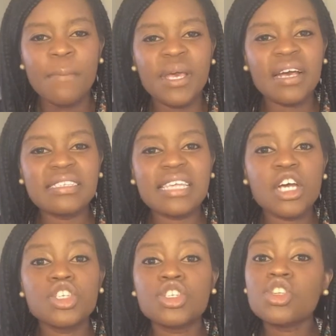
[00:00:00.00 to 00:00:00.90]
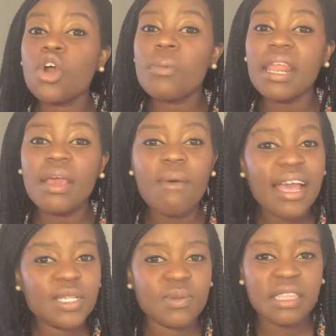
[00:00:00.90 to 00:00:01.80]
because there are so many
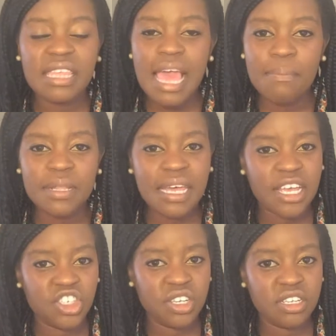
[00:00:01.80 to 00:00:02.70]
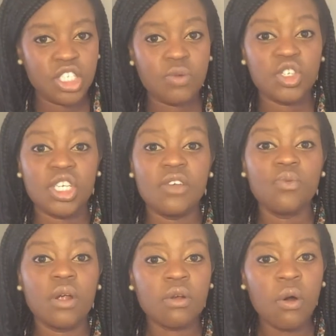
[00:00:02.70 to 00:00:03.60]
ways within the application to
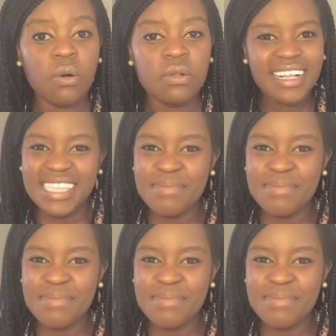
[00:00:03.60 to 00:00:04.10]
achieve one goal.